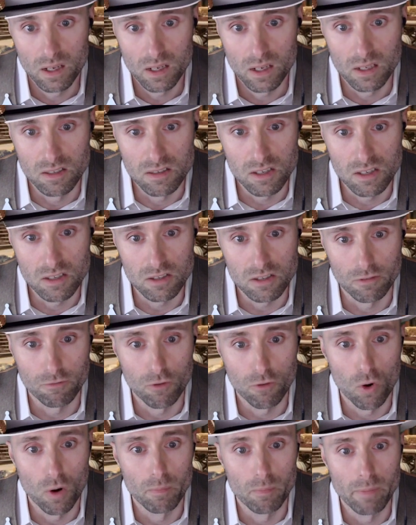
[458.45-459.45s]
consists of
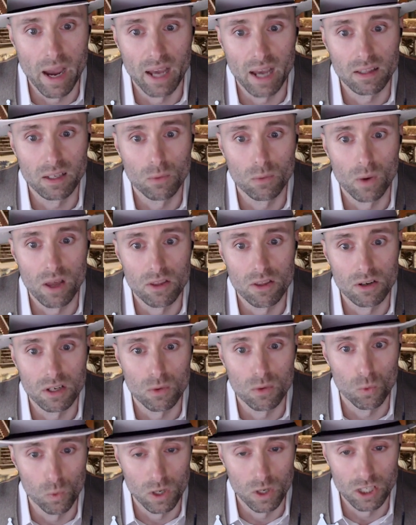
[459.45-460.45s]
4 badly
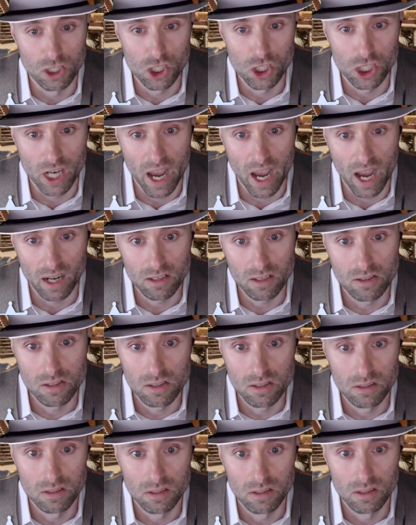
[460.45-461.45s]
weathered wooden shacks.